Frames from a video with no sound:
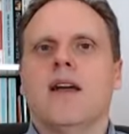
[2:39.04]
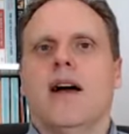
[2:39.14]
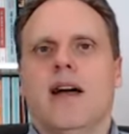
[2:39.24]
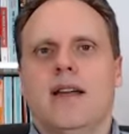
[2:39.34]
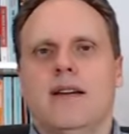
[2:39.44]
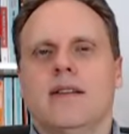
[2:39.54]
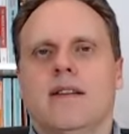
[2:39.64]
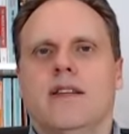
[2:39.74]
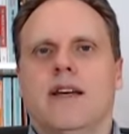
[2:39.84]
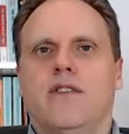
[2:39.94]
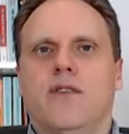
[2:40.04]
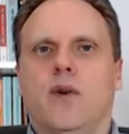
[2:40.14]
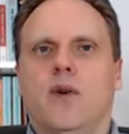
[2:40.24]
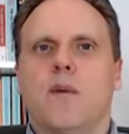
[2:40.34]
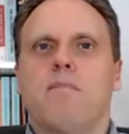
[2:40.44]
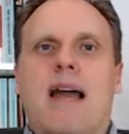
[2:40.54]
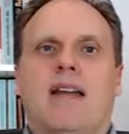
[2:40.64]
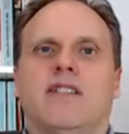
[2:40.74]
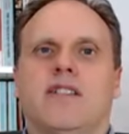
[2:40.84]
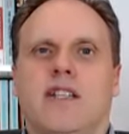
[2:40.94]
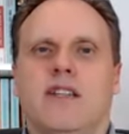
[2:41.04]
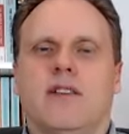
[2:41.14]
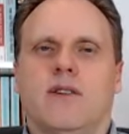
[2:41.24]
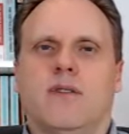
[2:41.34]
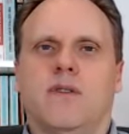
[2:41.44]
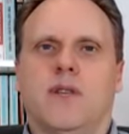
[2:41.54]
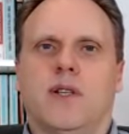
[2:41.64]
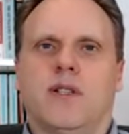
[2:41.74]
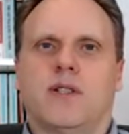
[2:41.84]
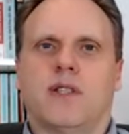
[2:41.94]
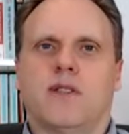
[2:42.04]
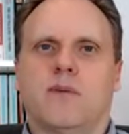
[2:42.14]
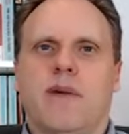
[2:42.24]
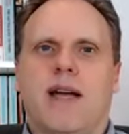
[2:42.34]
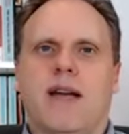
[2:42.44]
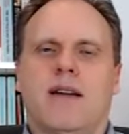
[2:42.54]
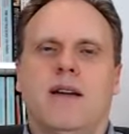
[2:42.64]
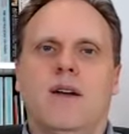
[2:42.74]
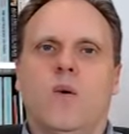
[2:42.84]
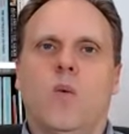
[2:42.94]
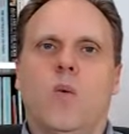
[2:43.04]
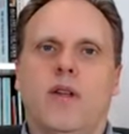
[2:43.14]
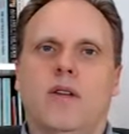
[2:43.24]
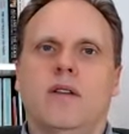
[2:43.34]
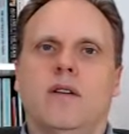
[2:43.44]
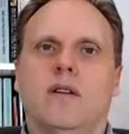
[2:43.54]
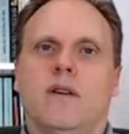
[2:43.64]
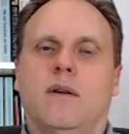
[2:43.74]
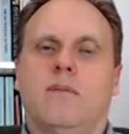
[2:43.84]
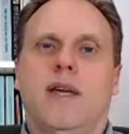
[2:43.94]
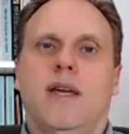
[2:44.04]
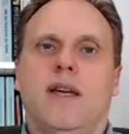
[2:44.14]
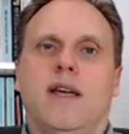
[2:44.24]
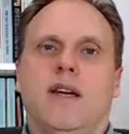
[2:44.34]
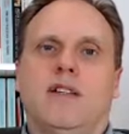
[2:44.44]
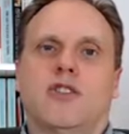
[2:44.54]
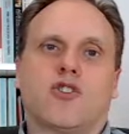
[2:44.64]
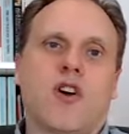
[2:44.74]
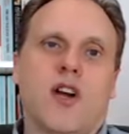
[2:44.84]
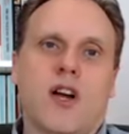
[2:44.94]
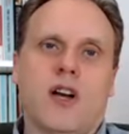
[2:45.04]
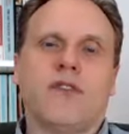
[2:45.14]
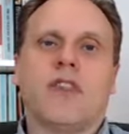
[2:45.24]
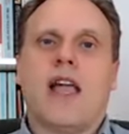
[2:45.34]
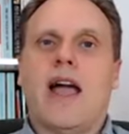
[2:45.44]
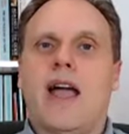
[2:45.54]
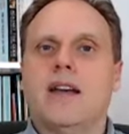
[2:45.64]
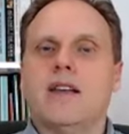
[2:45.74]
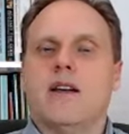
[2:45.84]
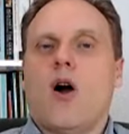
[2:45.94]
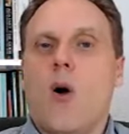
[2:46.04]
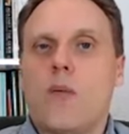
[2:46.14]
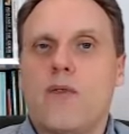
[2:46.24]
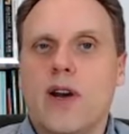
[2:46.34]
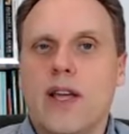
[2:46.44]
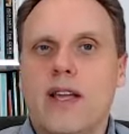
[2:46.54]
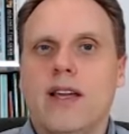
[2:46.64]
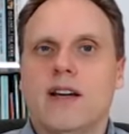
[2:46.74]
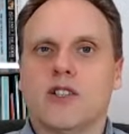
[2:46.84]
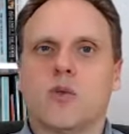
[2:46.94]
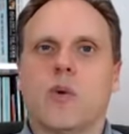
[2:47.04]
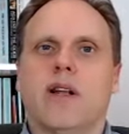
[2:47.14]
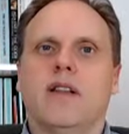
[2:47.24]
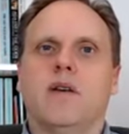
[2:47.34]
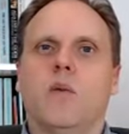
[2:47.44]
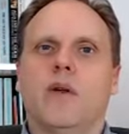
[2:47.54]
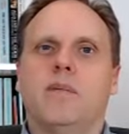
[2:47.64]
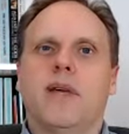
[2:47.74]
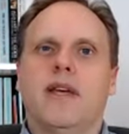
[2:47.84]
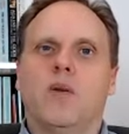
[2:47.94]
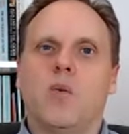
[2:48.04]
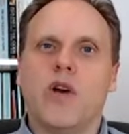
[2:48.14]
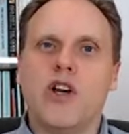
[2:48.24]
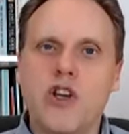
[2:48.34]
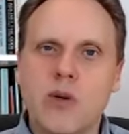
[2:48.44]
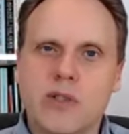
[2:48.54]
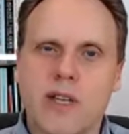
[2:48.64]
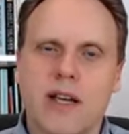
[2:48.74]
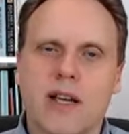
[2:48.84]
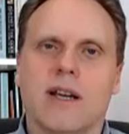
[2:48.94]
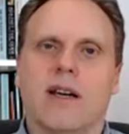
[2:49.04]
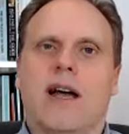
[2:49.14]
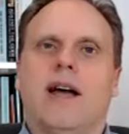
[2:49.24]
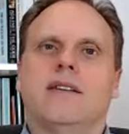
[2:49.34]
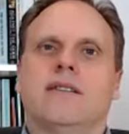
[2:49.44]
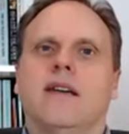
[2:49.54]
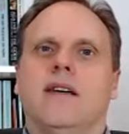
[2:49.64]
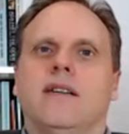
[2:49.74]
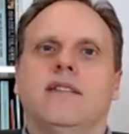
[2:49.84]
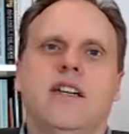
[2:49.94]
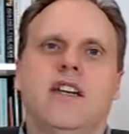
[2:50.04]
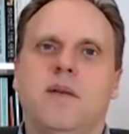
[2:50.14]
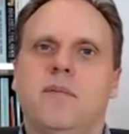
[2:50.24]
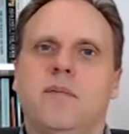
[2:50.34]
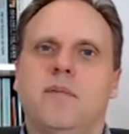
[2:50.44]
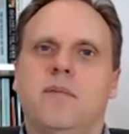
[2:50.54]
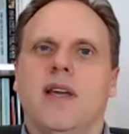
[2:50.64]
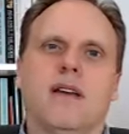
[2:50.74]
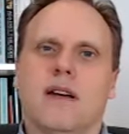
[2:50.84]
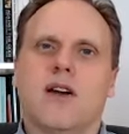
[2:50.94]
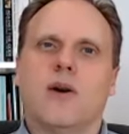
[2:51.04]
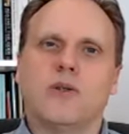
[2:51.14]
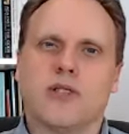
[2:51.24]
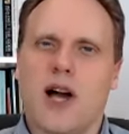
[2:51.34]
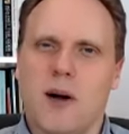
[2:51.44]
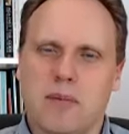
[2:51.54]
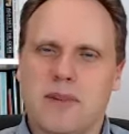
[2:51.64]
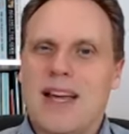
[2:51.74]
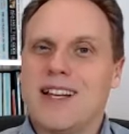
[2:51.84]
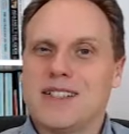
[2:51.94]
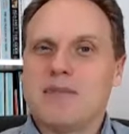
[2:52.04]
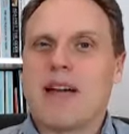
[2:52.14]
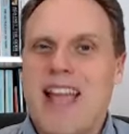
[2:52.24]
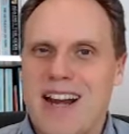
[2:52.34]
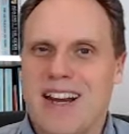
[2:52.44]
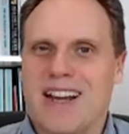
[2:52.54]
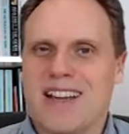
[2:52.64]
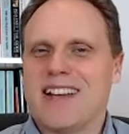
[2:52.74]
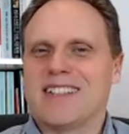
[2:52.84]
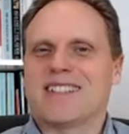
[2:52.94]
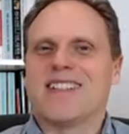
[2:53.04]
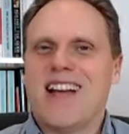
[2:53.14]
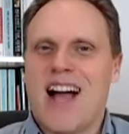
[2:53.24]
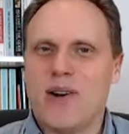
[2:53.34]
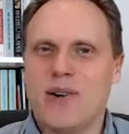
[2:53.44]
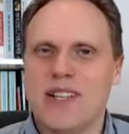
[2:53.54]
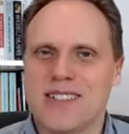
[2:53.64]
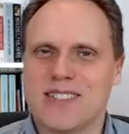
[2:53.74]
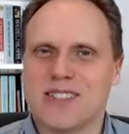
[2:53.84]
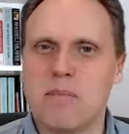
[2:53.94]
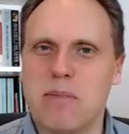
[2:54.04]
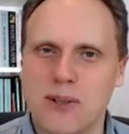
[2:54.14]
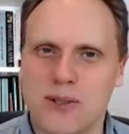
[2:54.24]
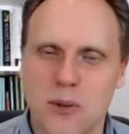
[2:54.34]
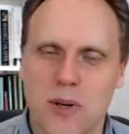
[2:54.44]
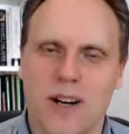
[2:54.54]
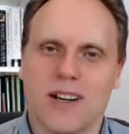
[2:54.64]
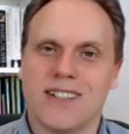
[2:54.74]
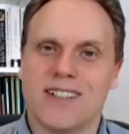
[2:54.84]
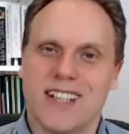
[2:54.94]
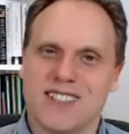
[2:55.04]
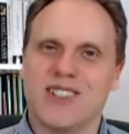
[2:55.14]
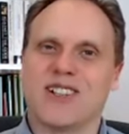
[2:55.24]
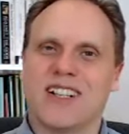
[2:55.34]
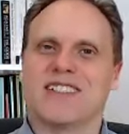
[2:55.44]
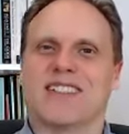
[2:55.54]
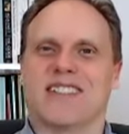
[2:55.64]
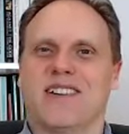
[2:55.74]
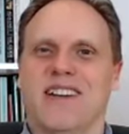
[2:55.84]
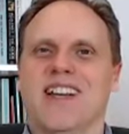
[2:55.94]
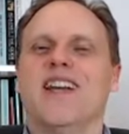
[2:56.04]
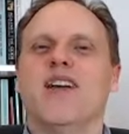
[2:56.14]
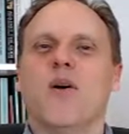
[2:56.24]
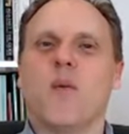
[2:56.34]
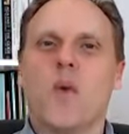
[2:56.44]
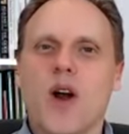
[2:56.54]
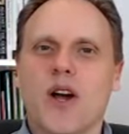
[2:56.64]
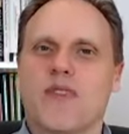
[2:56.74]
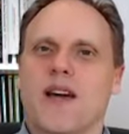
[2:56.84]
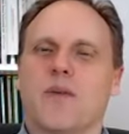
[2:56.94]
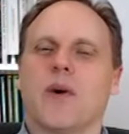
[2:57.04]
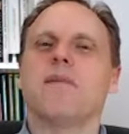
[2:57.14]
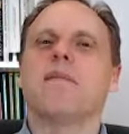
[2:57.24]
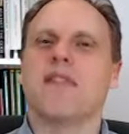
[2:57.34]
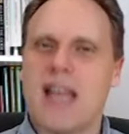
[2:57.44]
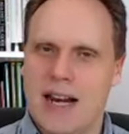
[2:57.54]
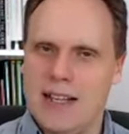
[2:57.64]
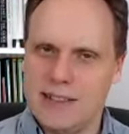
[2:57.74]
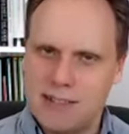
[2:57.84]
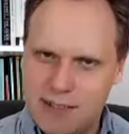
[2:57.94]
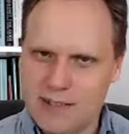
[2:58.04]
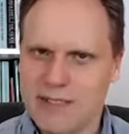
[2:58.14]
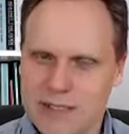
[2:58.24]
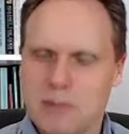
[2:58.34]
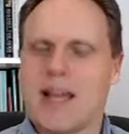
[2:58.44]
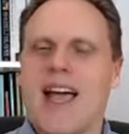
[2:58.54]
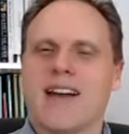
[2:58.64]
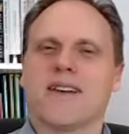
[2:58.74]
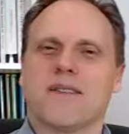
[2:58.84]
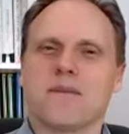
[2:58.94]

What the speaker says: and therefore the balance sheet of the central bank will be stronger, and hopefully as well will be reducing as GDP goes up. That is the mechanic, and that is how it's supposed to work. It does not necessarily work that way, but that is the mechanic.